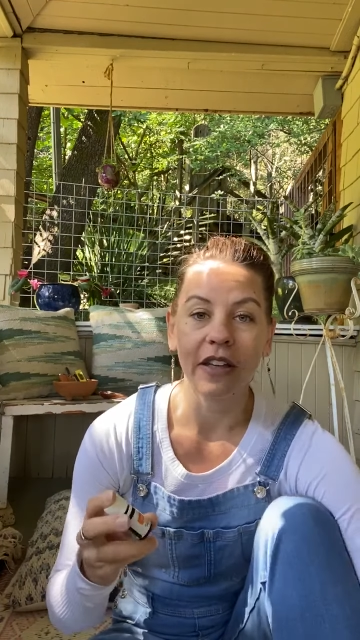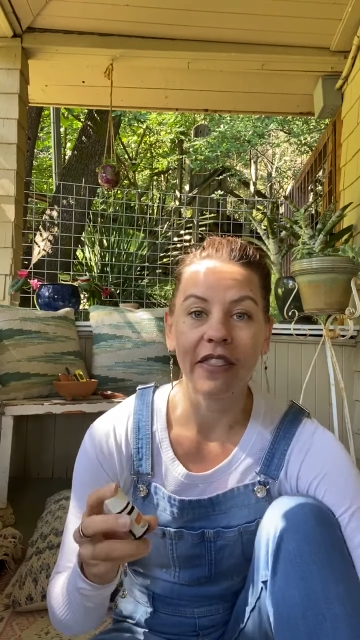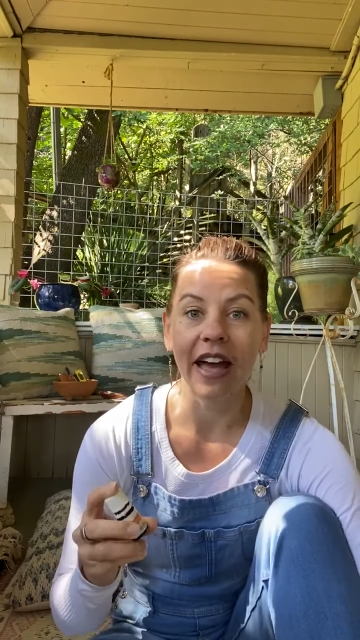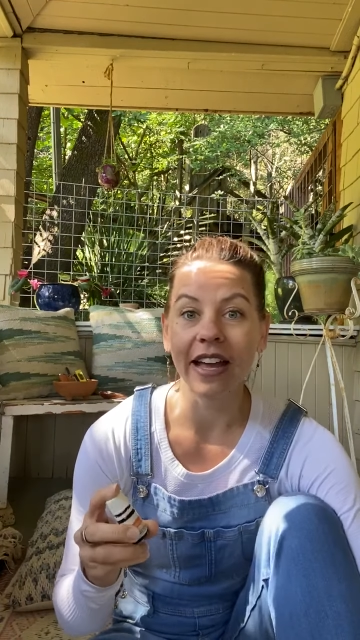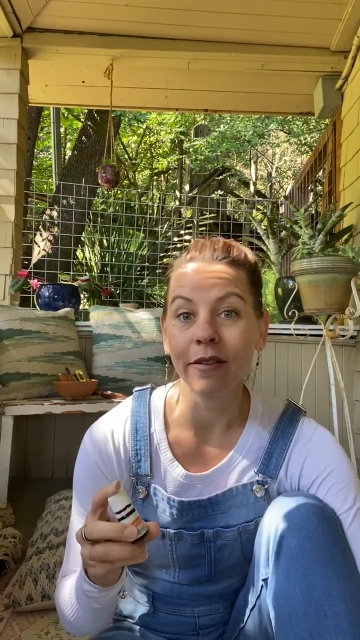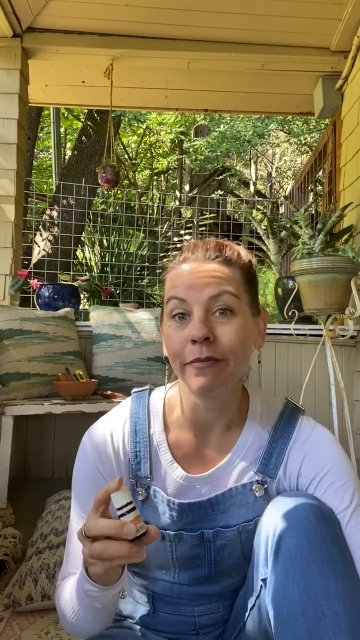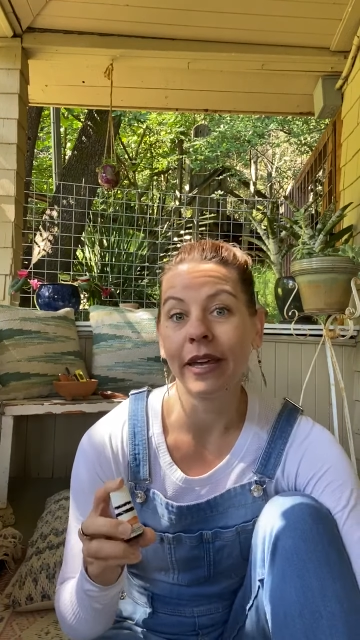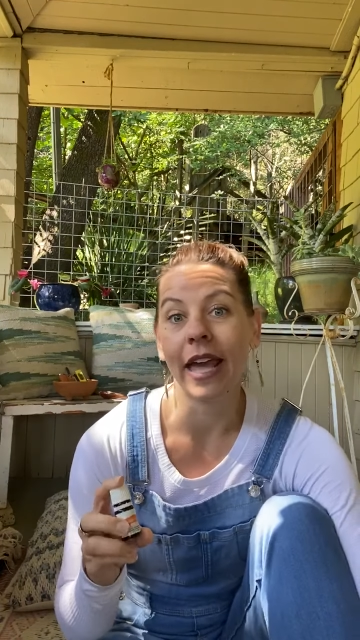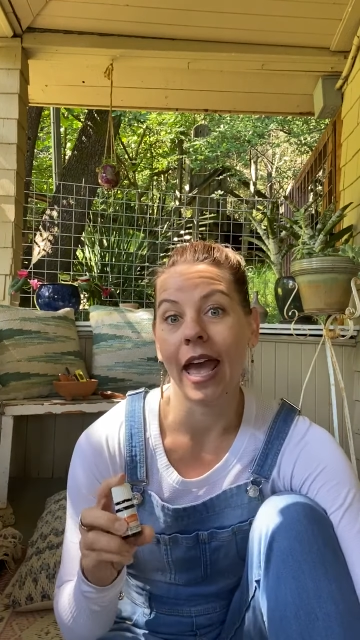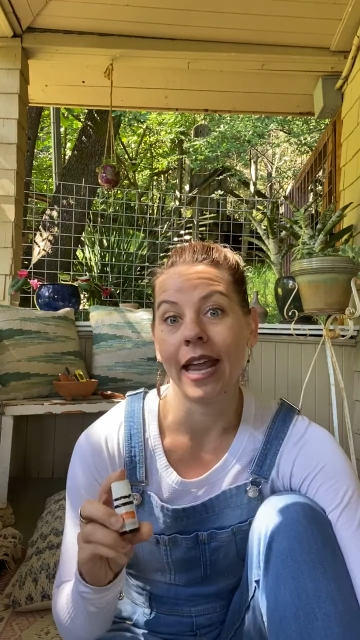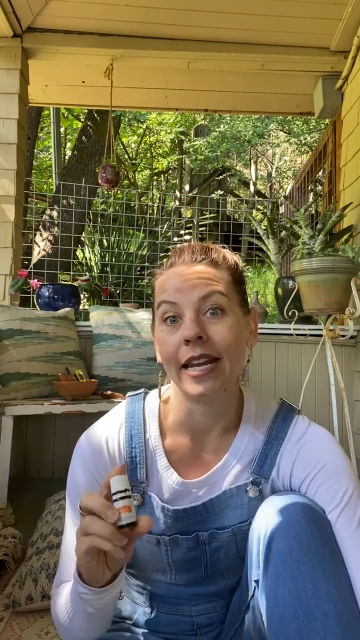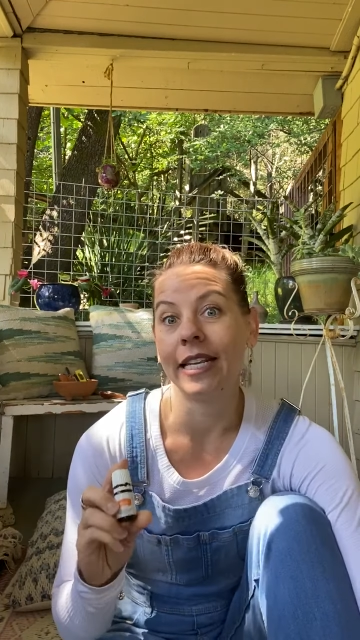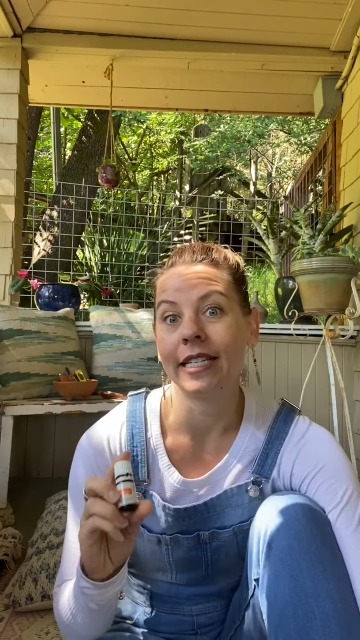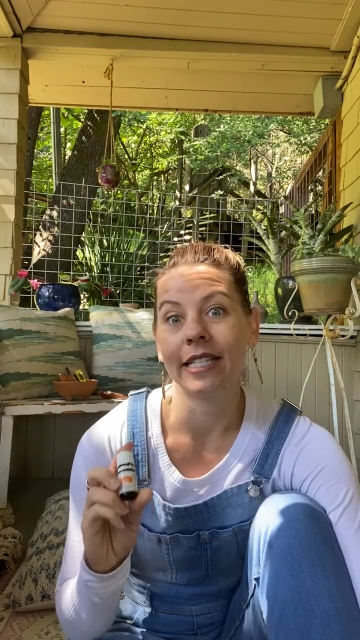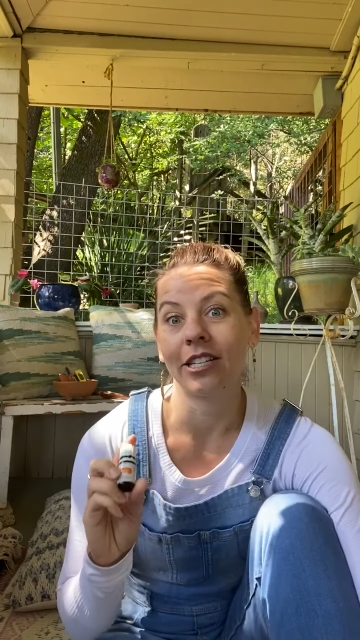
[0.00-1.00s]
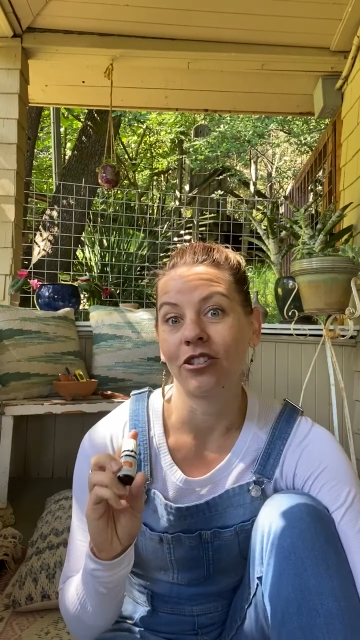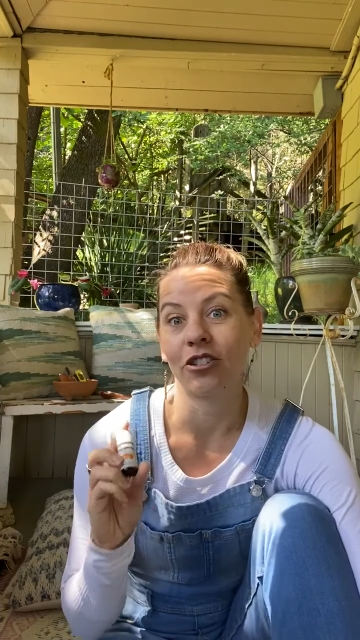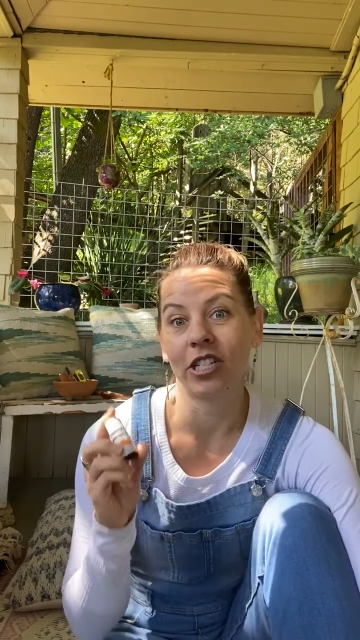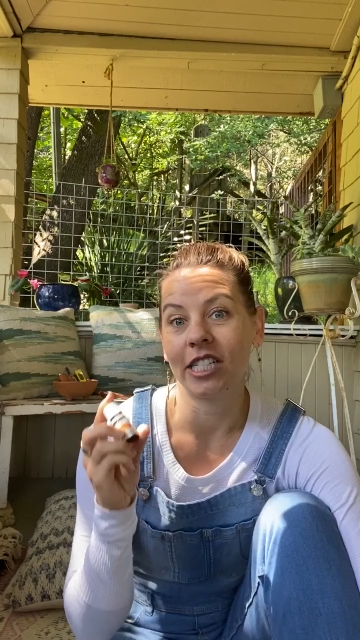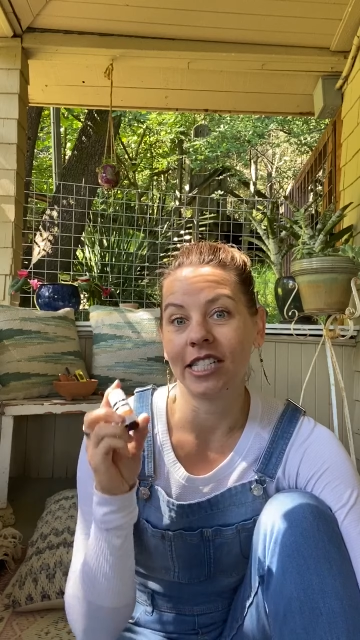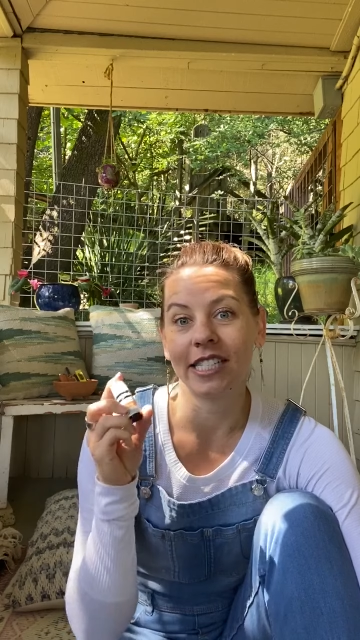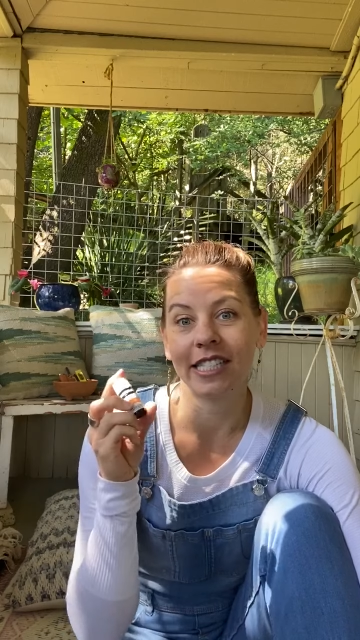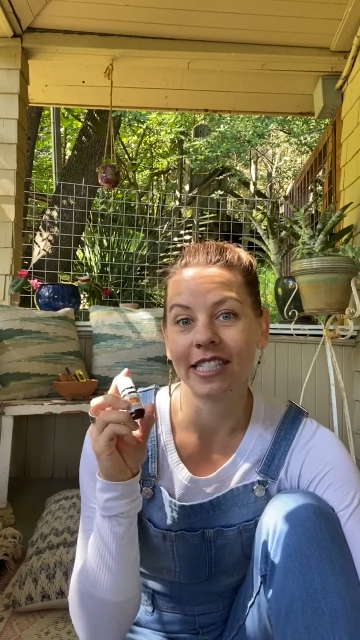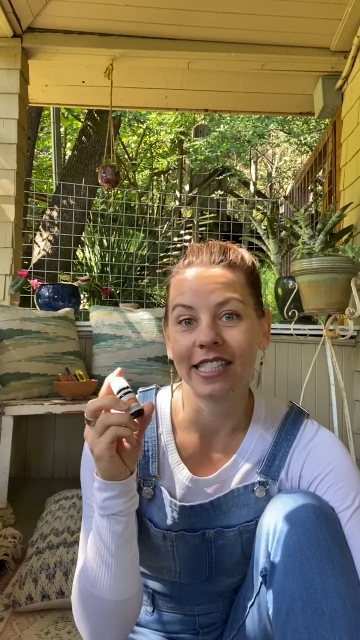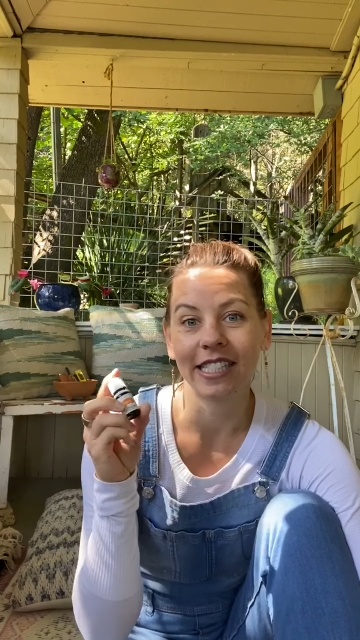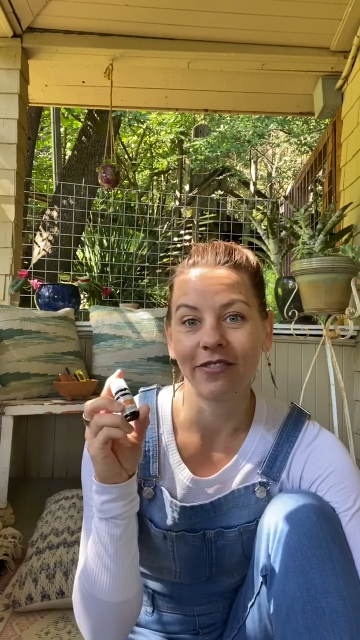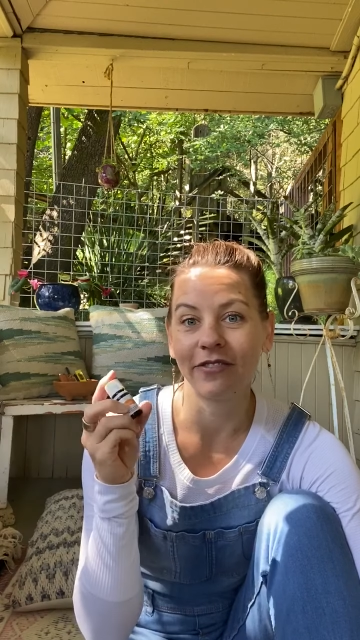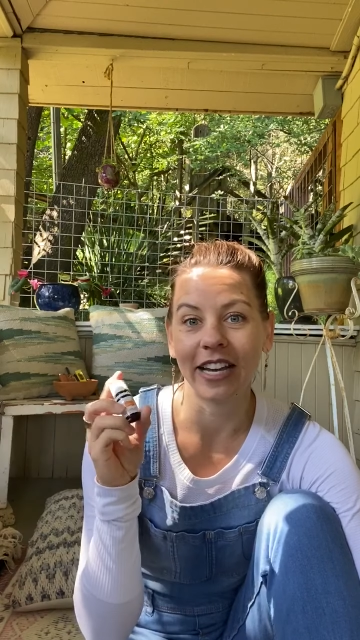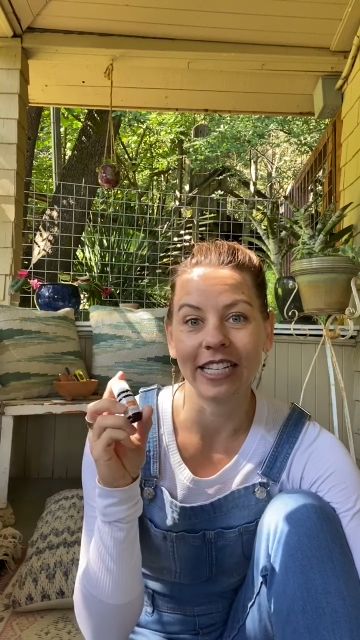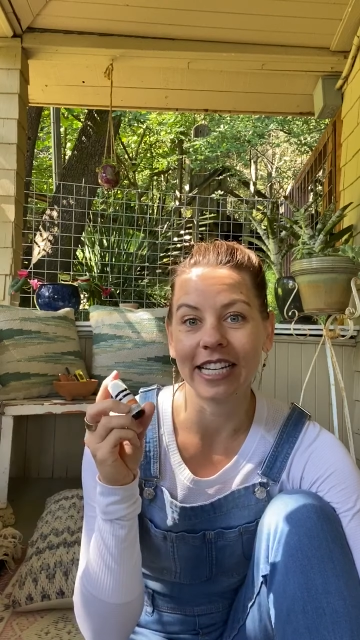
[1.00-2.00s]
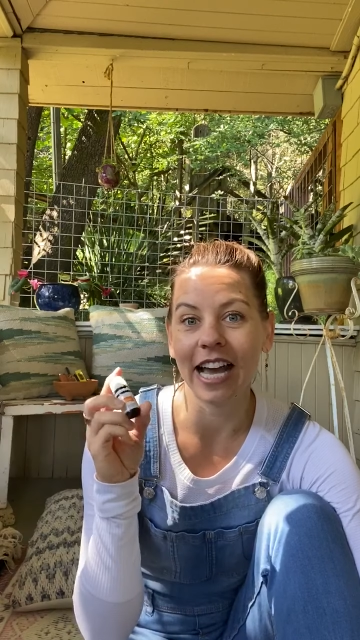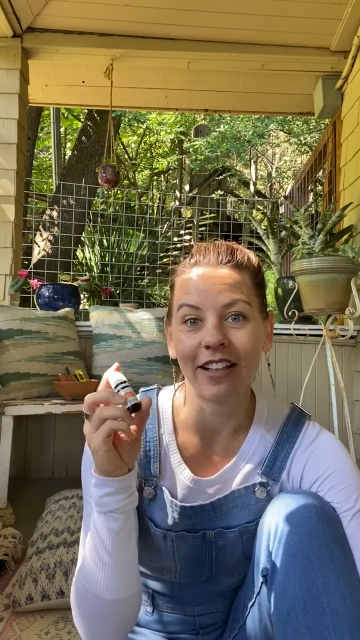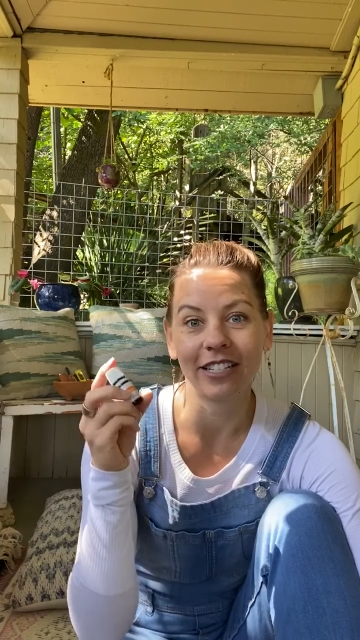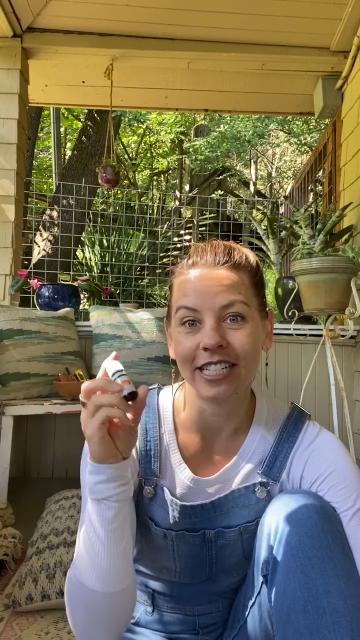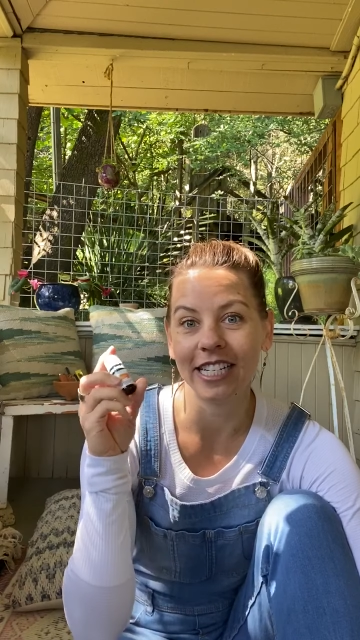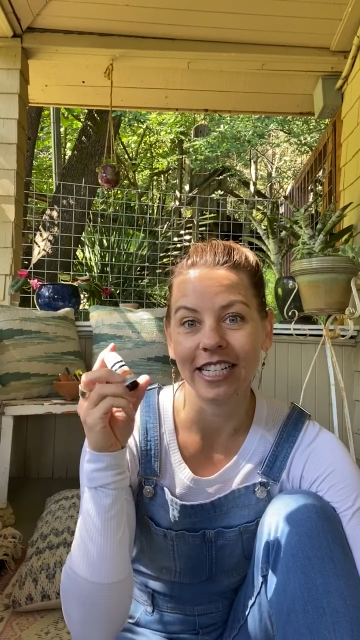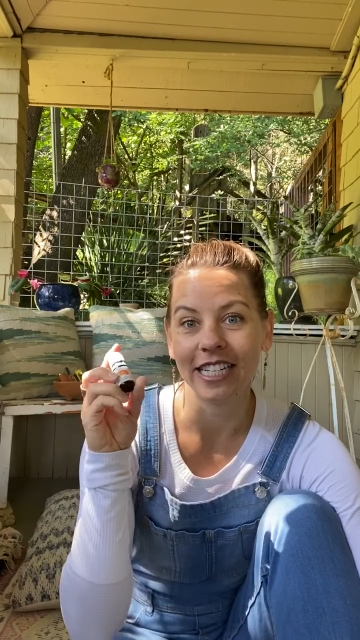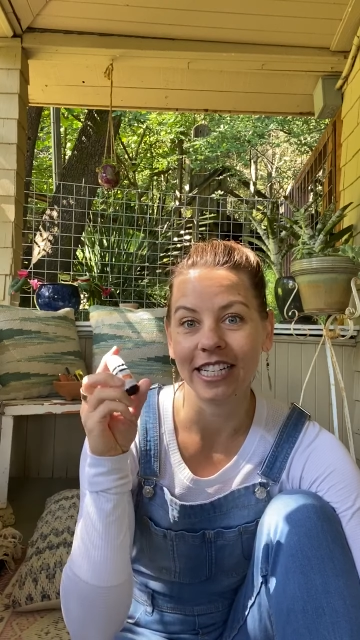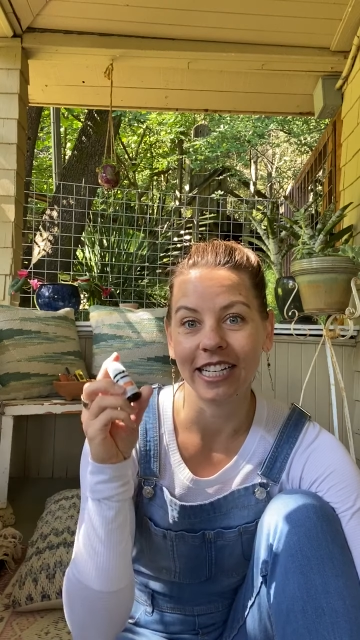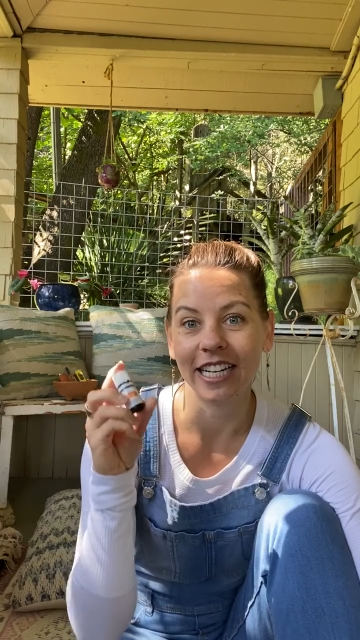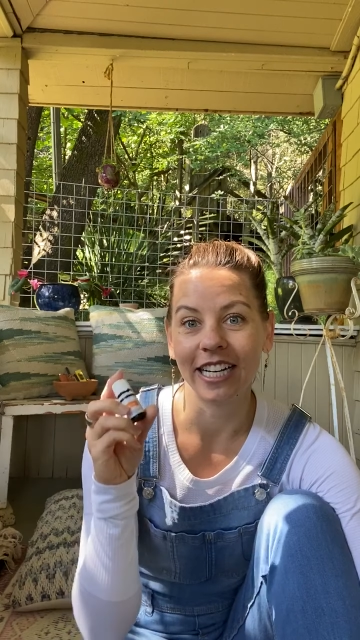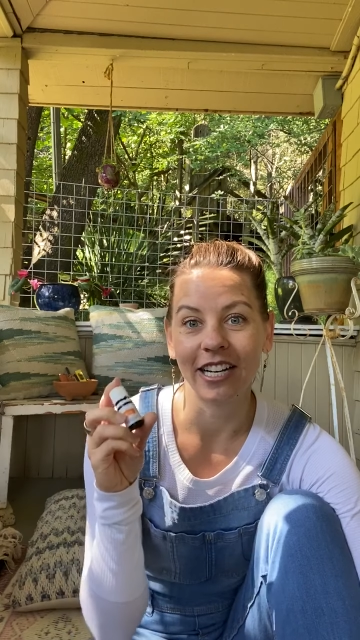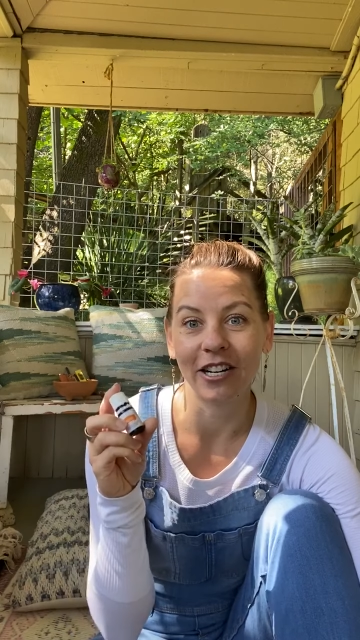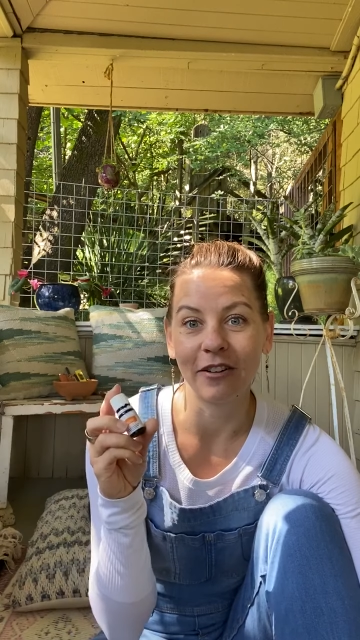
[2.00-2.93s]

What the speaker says: that can be any citrus vitality